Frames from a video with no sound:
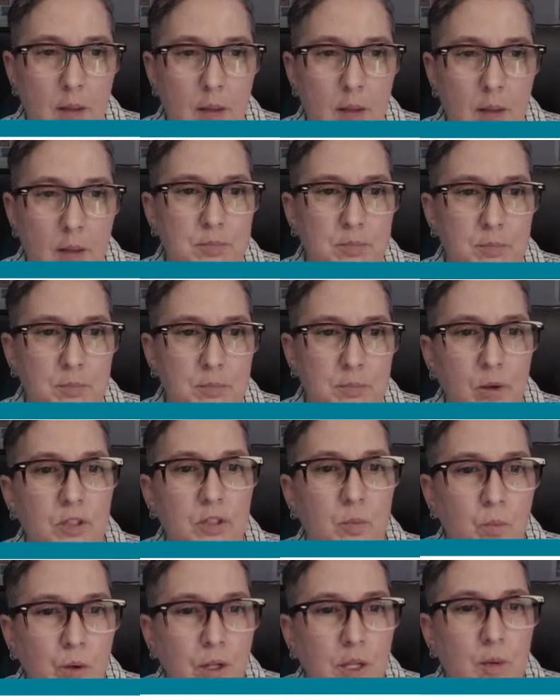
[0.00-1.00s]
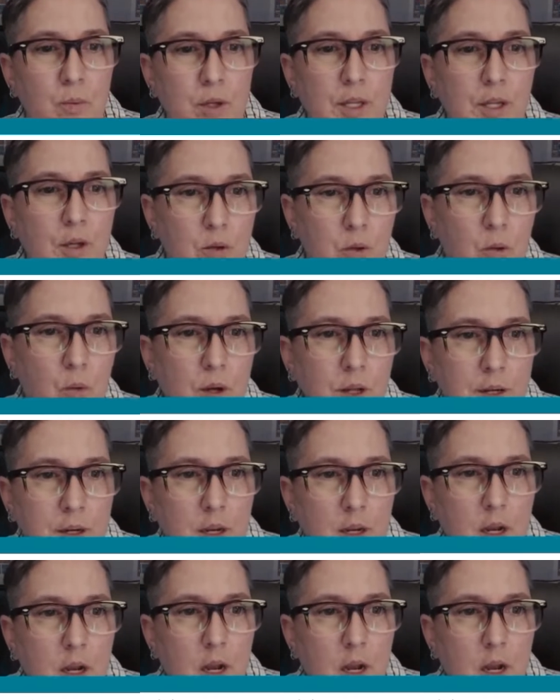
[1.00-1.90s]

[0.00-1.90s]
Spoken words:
Moat is a really, really cool one.